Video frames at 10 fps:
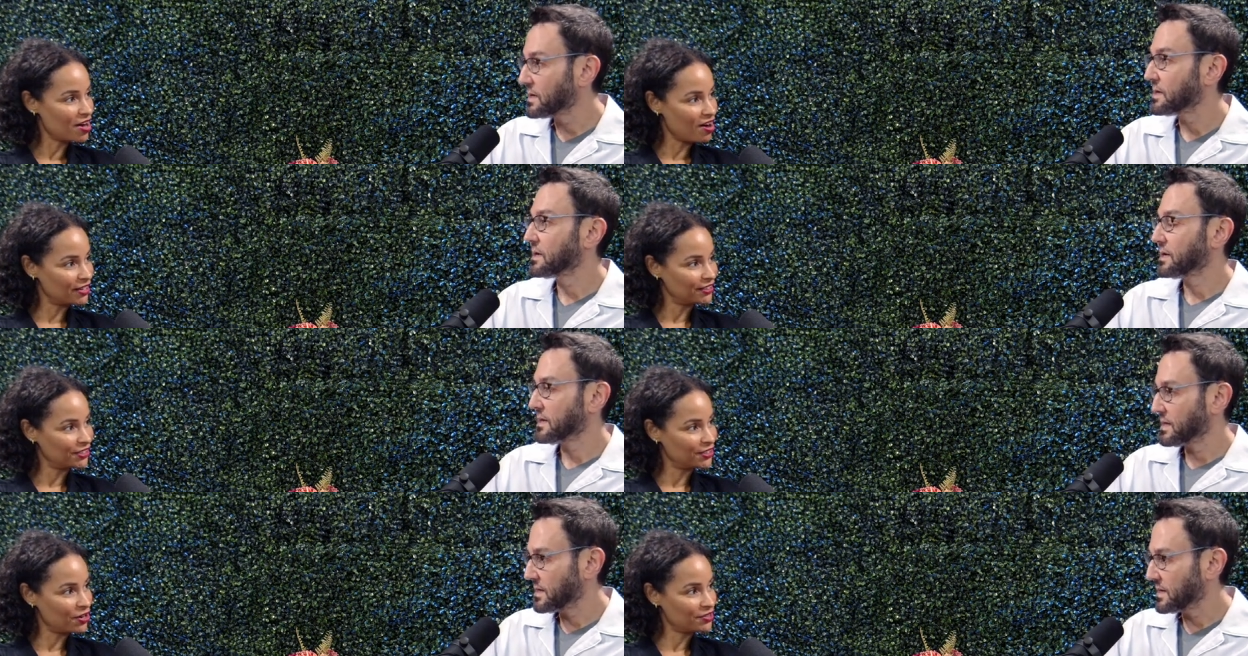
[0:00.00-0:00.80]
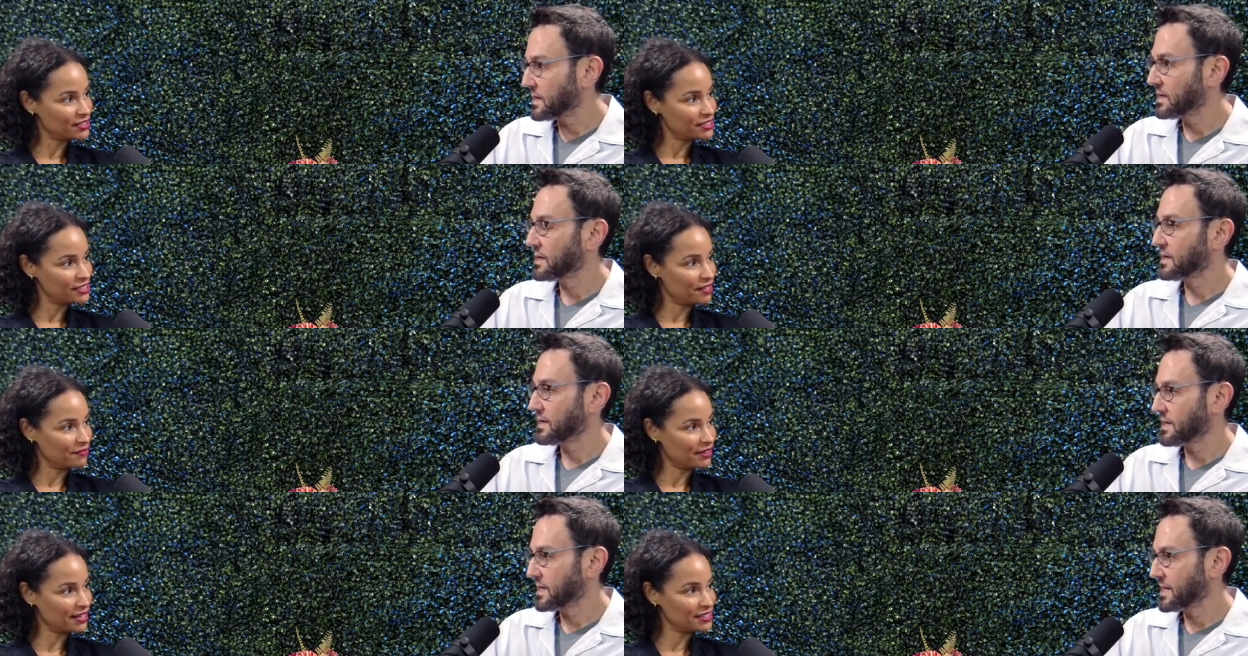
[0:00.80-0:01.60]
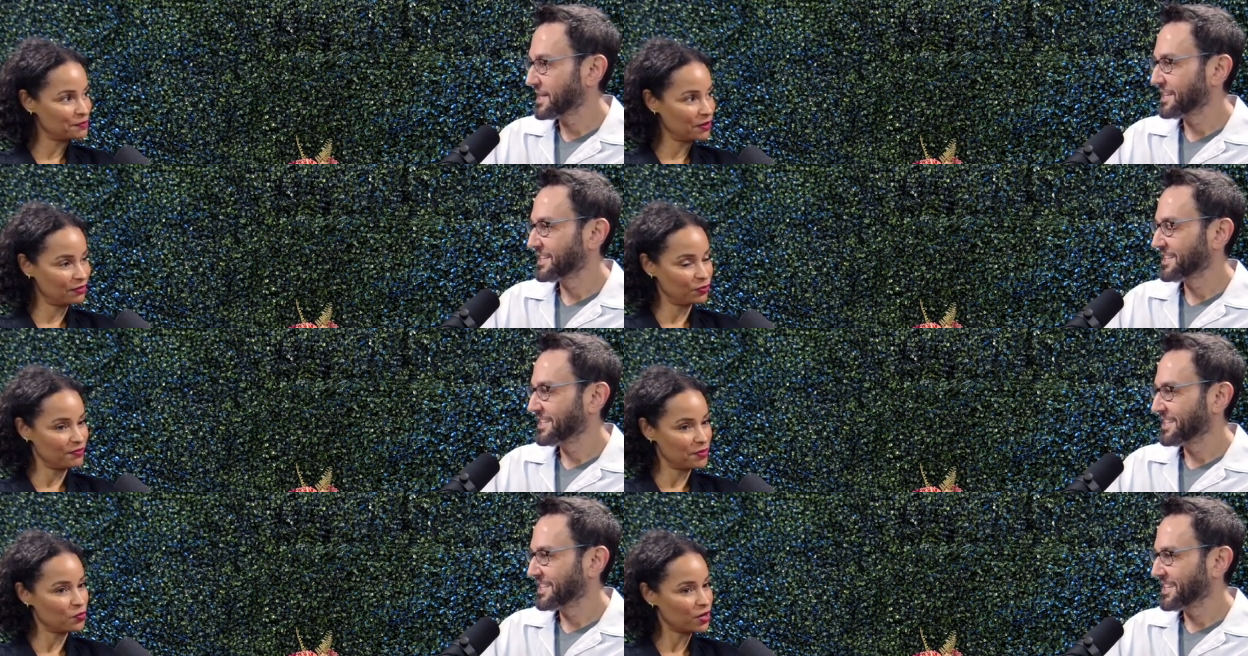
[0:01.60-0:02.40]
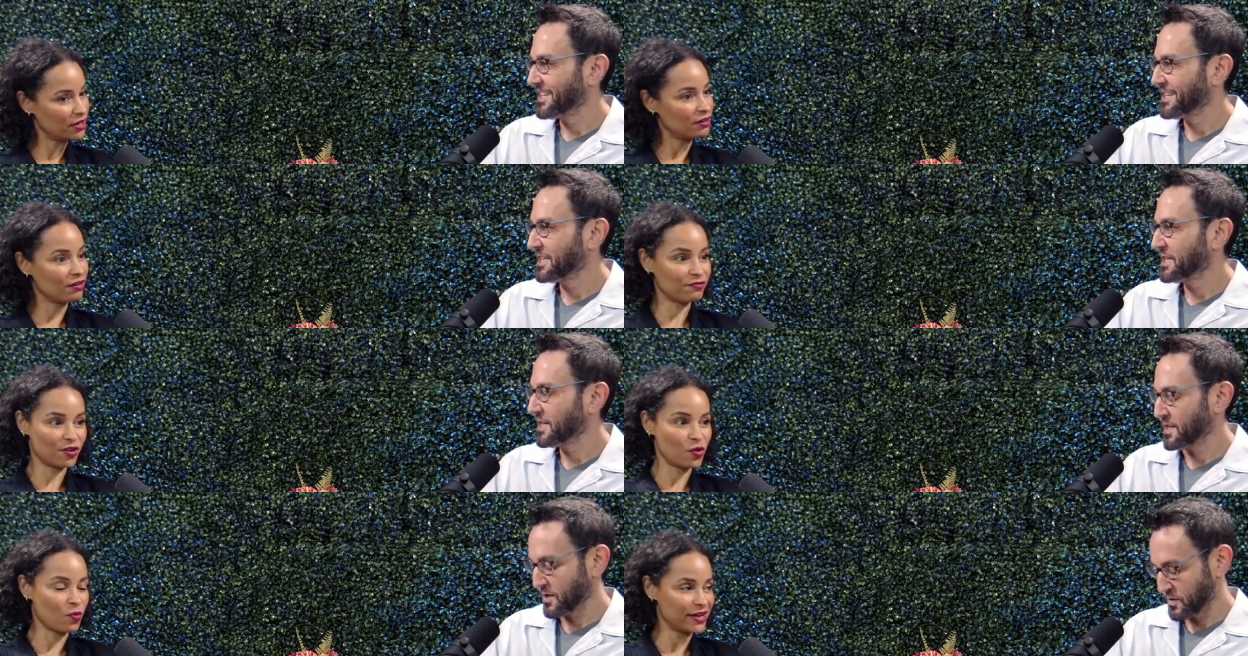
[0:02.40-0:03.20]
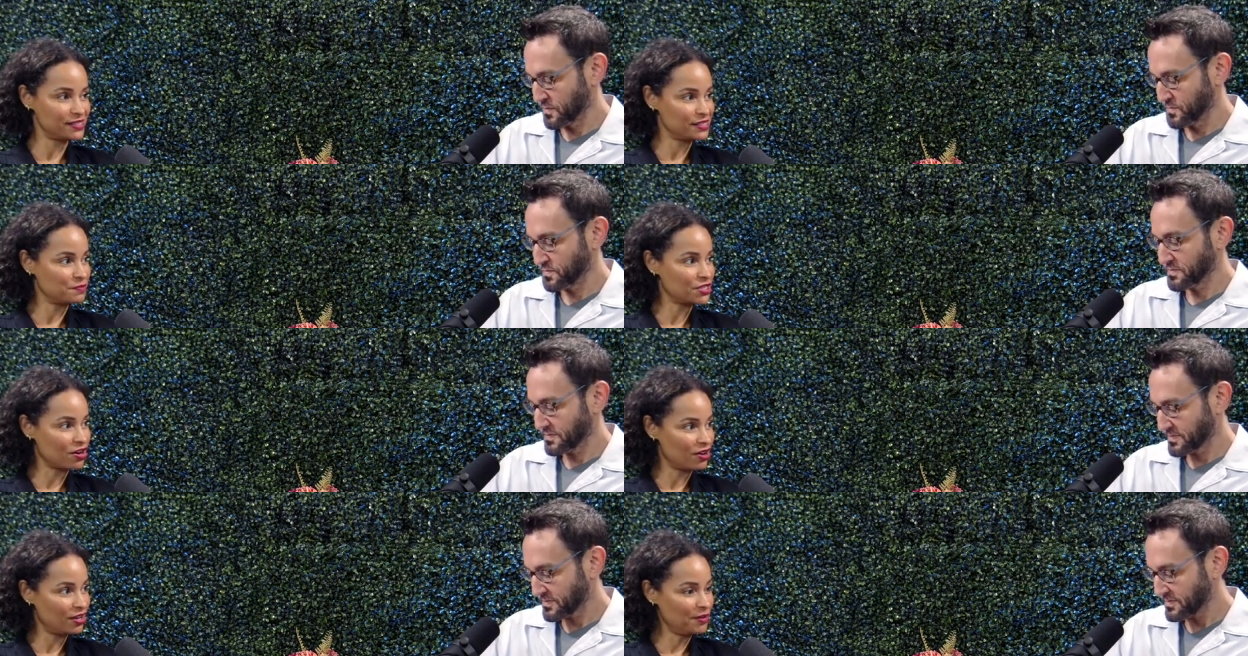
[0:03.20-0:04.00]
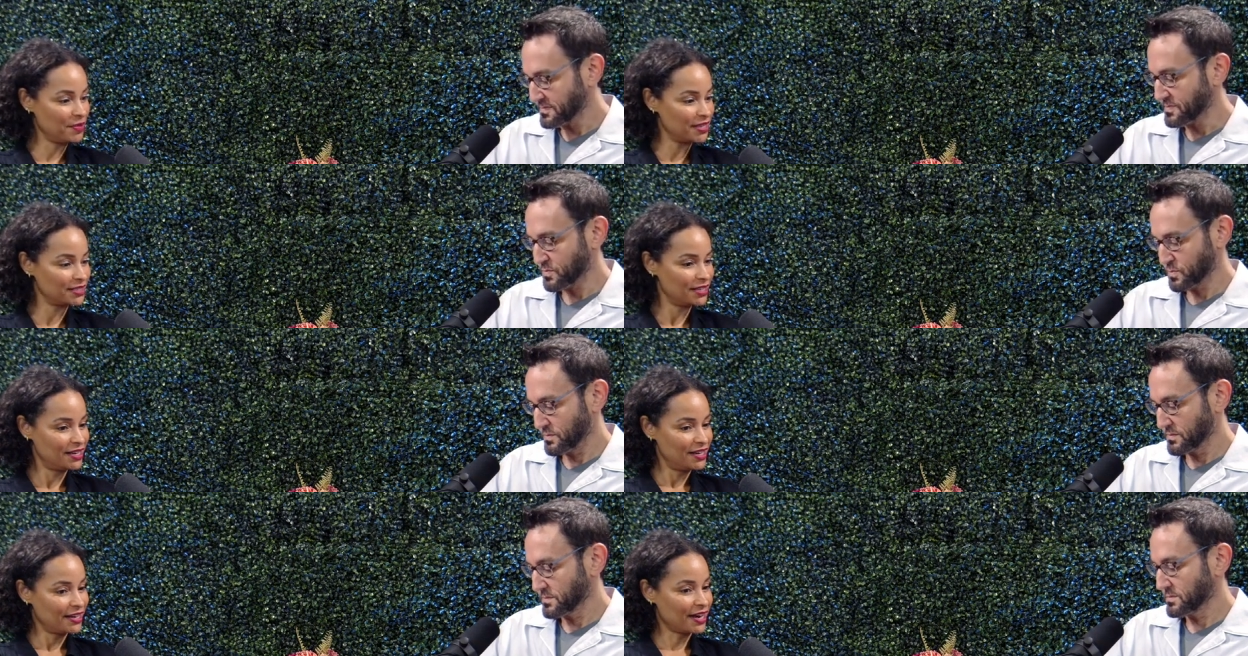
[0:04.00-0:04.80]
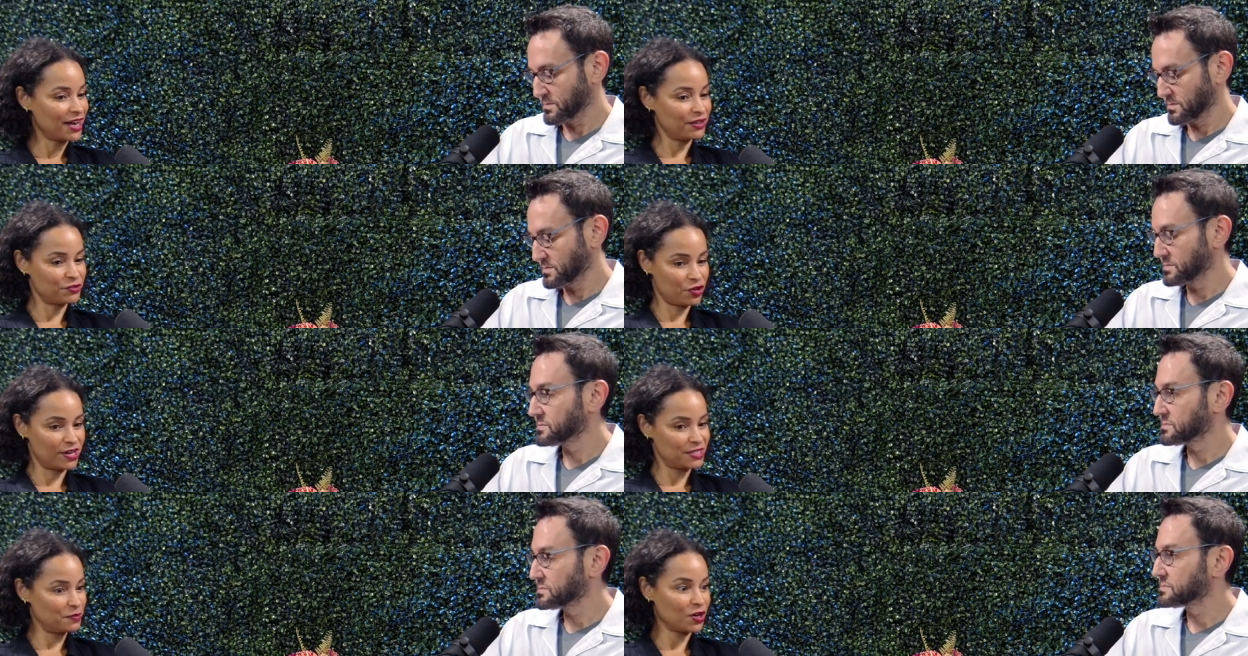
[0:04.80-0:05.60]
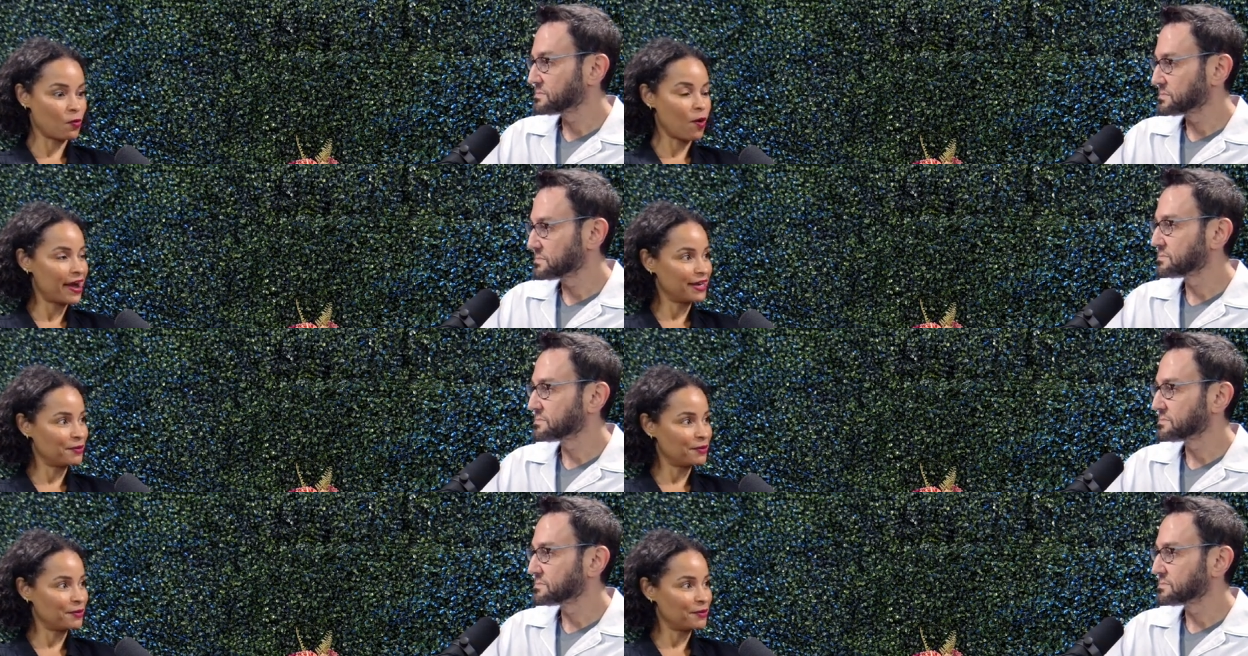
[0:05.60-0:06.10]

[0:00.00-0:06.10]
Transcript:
Speaker 1: on. You know, this is something that's been, we've been working on for quite some time and kind of trying to be quiet